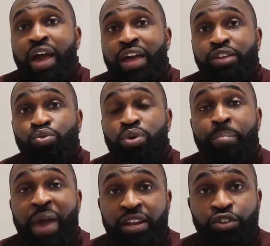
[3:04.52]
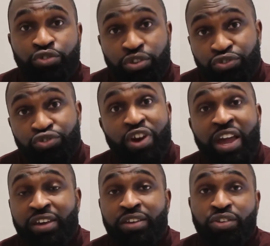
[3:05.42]
and we managed to
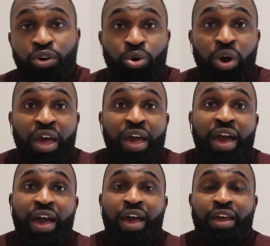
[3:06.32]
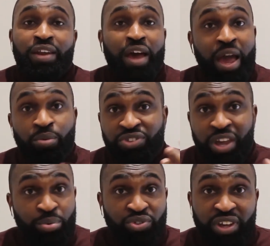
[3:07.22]
strike a deal, and I was
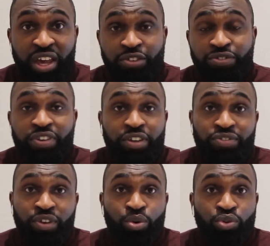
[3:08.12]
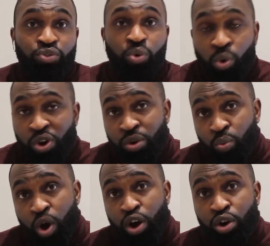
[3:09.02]
able to get 6 deals all
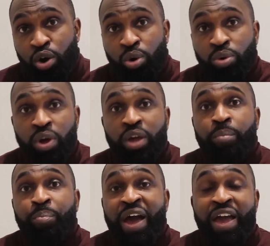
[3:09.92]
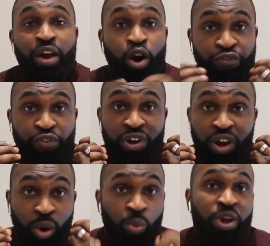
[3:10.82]
in one go by
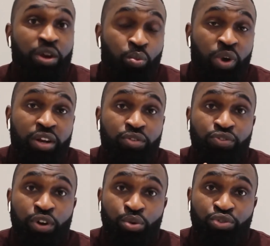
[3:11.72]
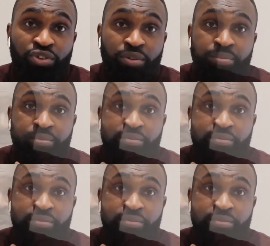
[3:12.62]
offering a win-win solution.